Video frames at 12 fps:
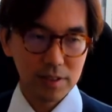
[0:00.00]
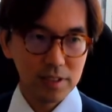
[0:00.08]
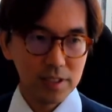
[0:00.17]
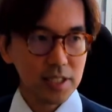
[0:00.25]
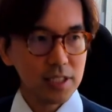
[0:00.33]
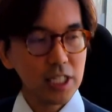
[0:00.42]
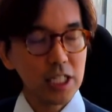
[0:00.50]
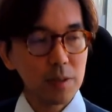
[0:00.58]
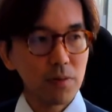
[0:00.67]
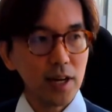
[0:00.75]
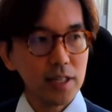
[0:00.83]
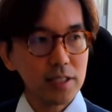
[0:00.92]
just
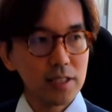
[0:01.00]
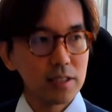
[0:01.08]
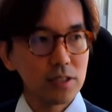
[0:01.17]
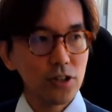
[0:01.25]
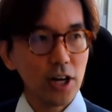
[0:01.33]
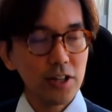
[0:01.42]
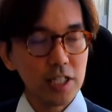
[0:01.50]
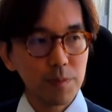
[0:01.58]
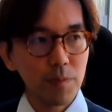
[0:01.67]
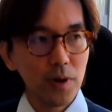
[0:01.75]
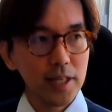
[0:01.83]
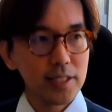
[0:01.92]
express, try to
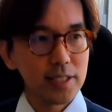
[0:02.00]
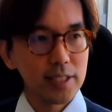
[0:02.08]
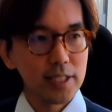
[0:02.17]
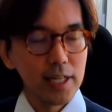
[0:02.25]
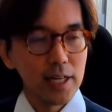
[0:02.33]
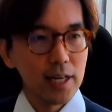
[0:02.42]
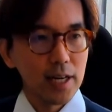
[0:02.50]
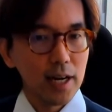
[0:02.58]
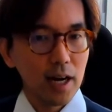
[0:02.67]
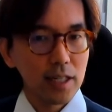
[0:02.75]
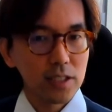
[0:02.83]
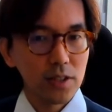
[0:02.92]
express,
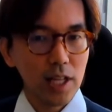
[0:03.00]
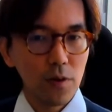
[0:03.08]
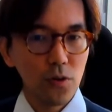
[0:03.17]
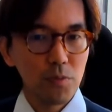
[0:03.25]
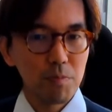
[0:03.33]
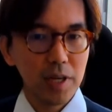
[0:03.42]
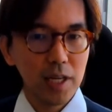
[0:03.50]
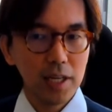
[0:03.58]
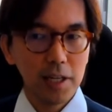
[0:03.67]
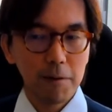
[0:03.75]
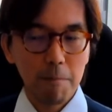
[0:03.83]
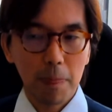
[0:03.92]
uh, so that will
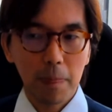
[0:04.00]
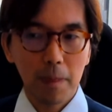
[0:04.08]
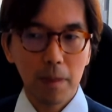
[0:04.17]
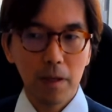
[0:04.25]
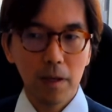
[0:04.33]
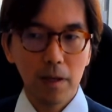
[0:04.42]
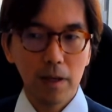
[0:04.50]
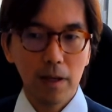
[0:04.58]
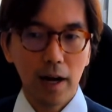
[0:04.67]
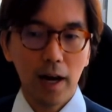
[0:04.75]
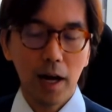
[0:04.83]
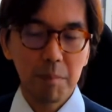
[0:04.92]
be,
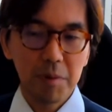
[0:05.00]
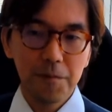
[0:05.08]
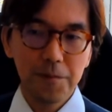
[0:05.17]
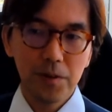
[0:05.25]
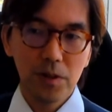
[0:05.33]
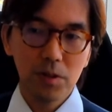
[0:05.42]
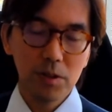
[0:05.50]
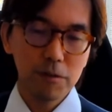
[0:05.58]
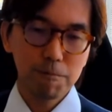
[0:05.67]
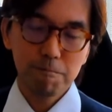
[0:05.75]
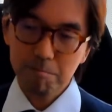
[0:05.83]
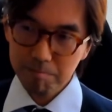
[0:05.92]
um, if
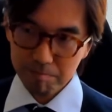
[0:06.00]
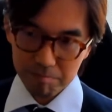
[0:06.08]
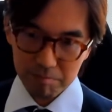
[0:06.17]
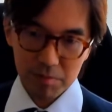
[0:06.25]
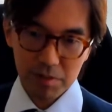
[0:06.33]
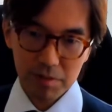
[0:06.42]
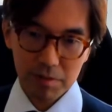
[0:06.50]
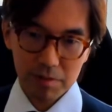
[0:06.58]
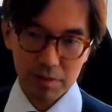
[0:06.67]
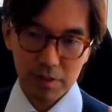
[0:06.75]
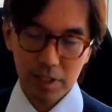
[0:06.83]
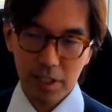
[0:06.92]
you
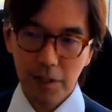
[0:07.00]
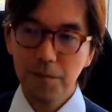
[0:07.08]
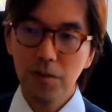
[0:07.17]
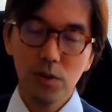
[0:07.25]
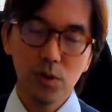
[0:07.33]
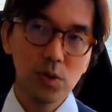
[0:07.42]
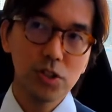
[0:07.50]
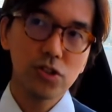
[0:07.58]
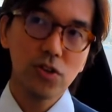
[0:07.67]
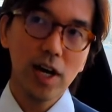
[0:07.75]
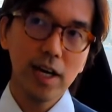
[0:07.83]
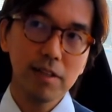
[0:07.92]
if you
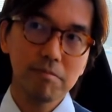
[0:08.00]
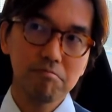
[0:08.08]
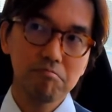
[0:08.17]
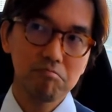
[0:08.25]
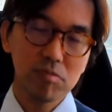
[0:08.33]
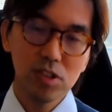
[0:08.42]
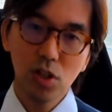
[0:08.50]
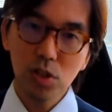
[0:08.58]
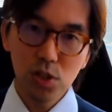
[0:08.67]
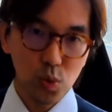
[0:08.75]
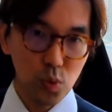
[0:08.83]
try not